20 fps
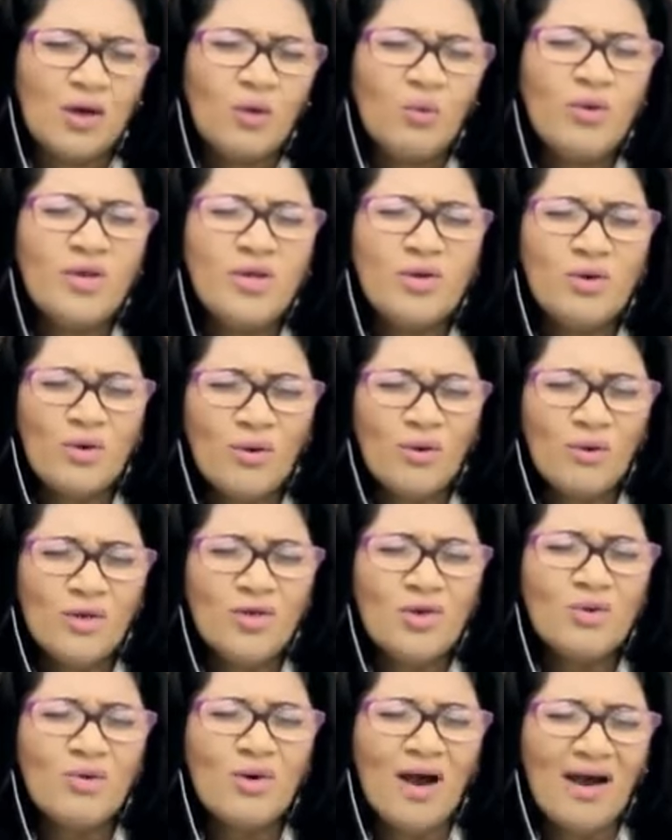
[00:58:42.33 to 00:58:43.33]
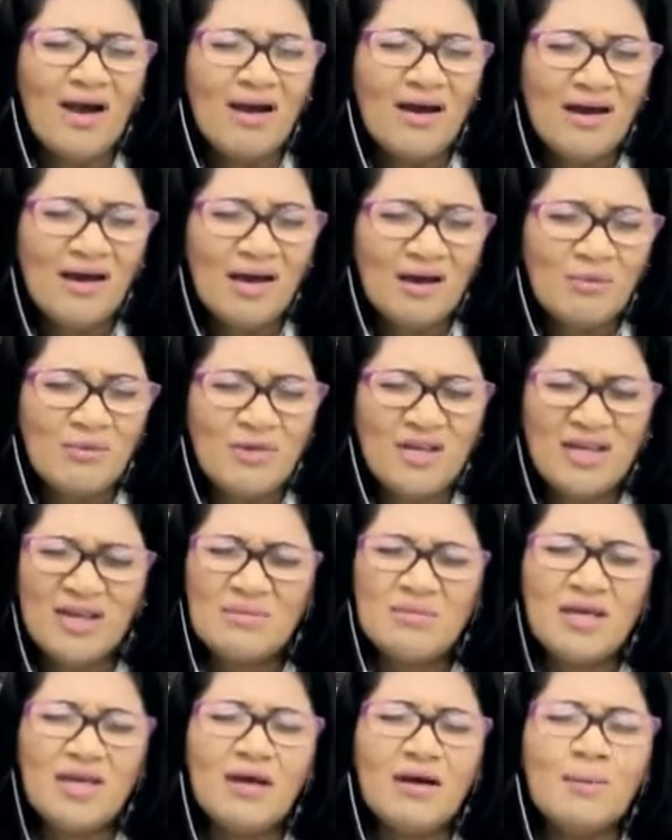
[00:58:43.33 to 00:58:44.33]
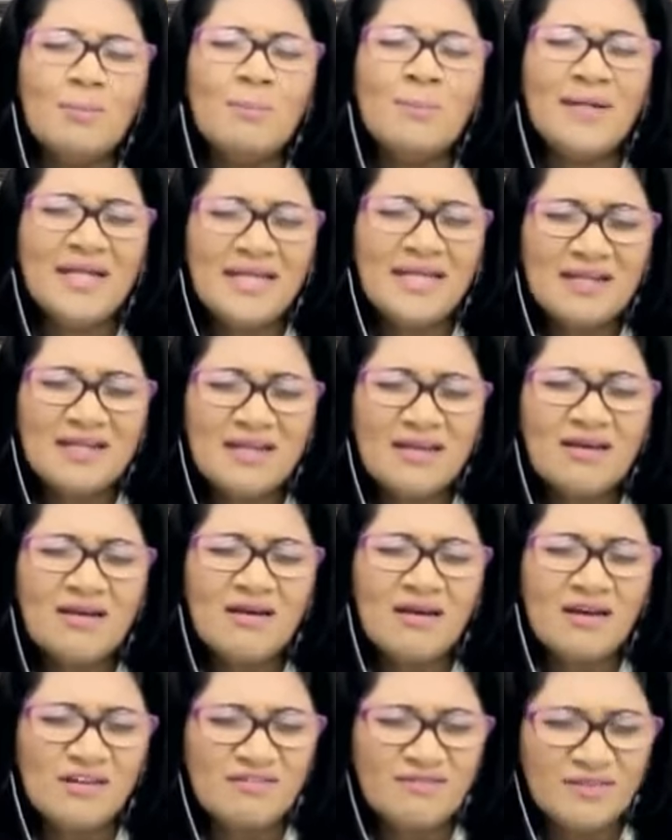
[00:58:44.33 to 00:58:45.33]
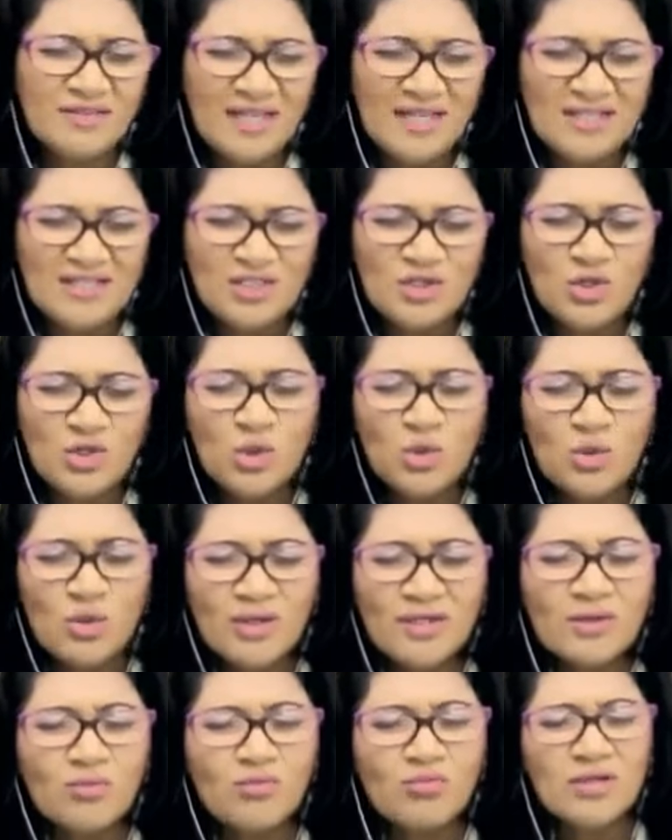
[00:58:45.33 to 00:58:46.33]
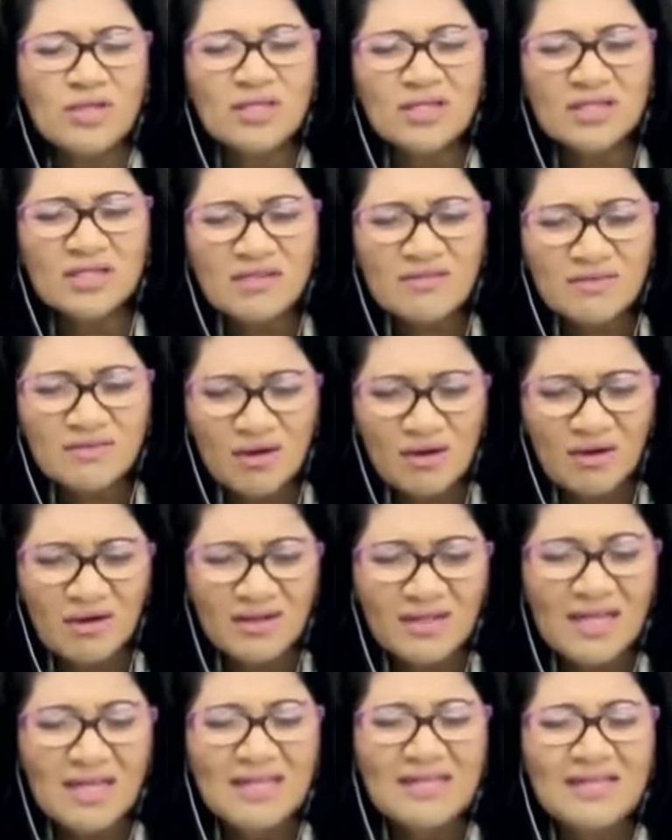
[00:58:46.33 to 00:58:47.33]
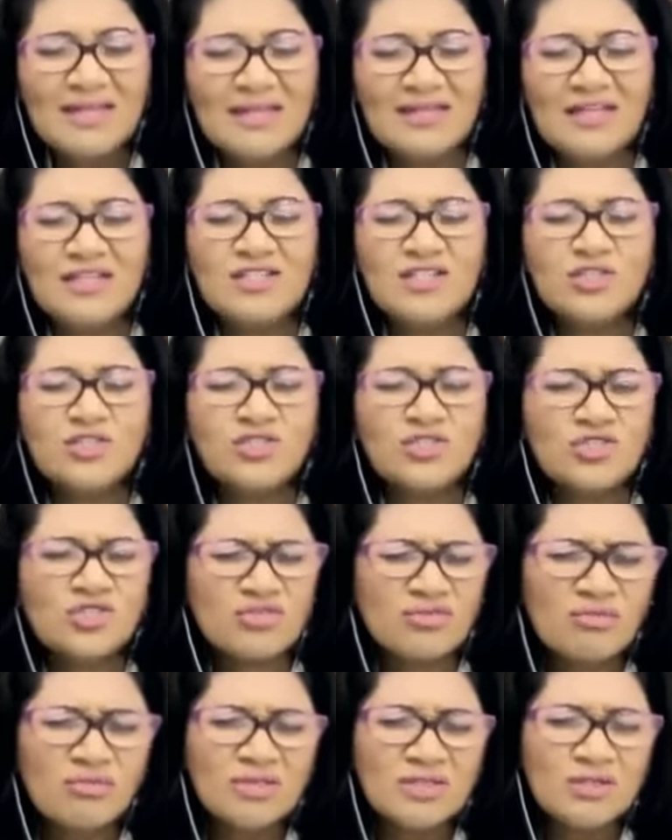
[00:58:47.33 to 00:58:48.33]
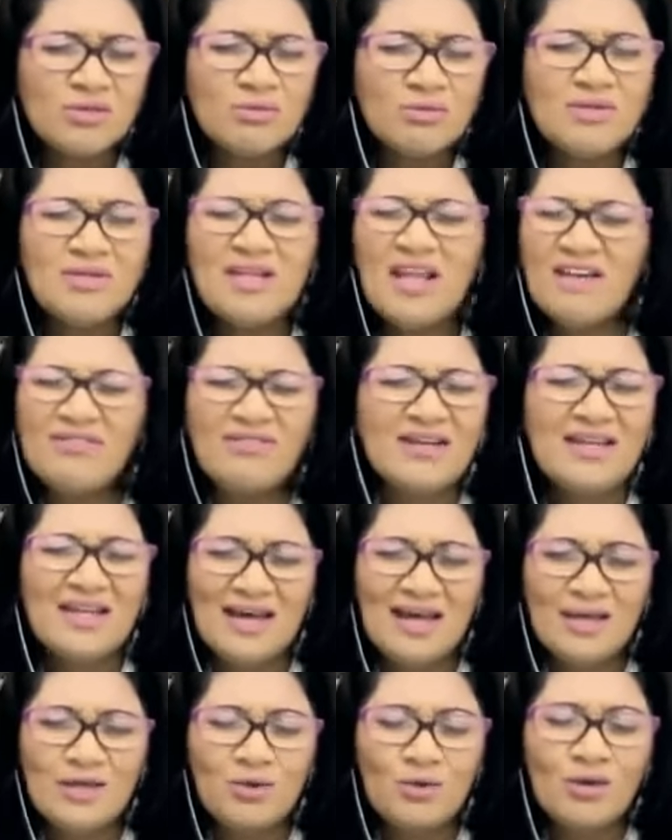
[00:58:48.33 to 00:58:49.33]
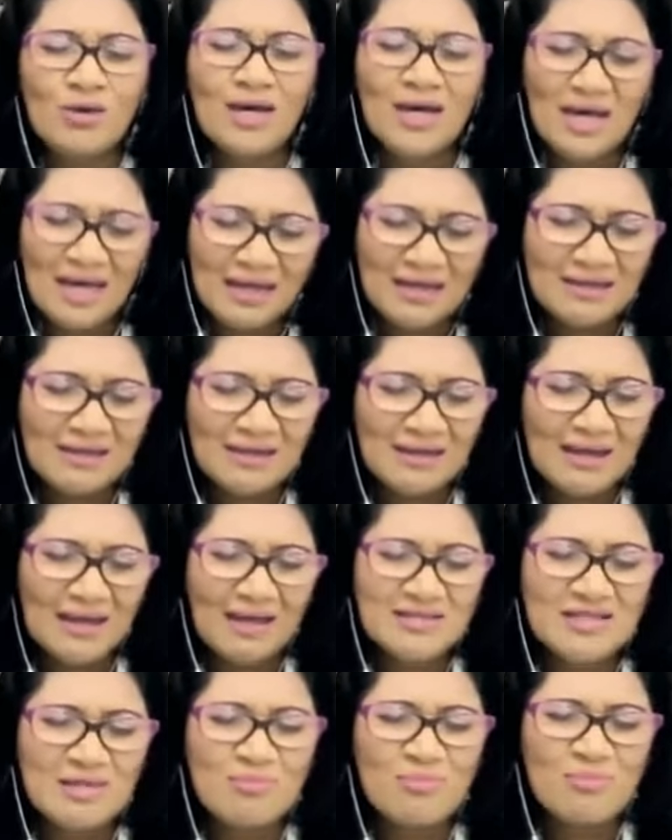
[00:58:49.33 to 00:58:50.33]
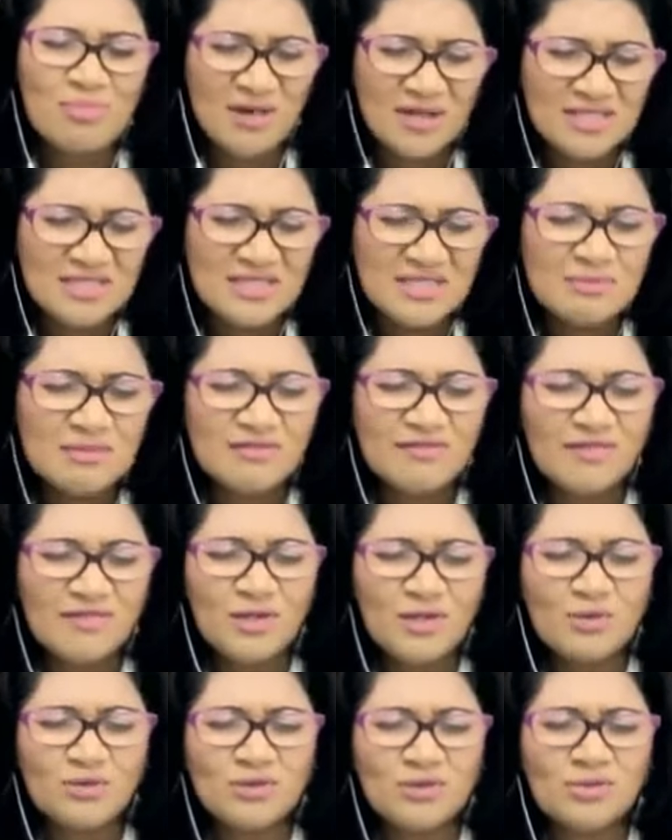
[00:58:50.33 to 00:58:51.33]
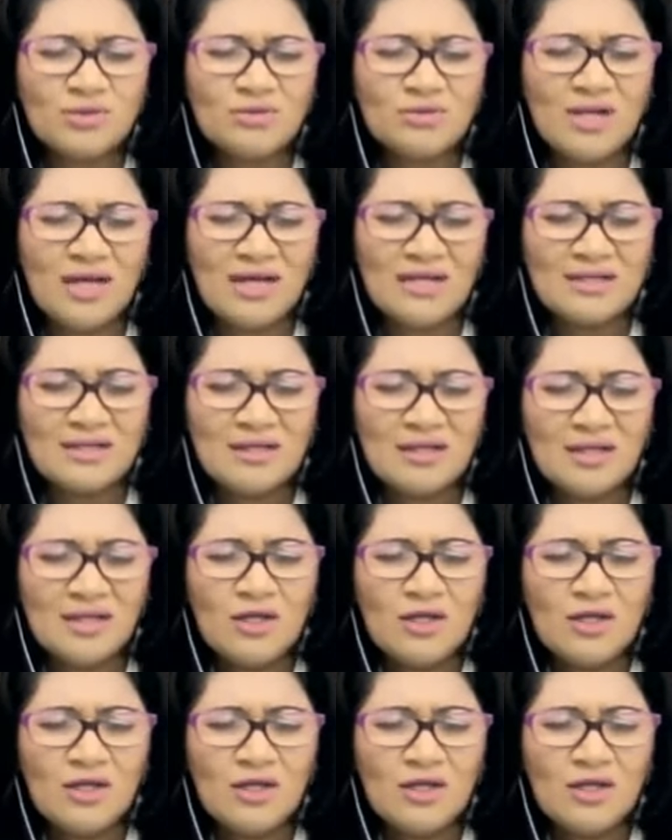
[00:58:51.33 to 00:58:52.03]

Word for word: We know you are, and we can be completely confident in you and the word of God that it is truth. You never lie. You can't lie. It's impossible for you to do that.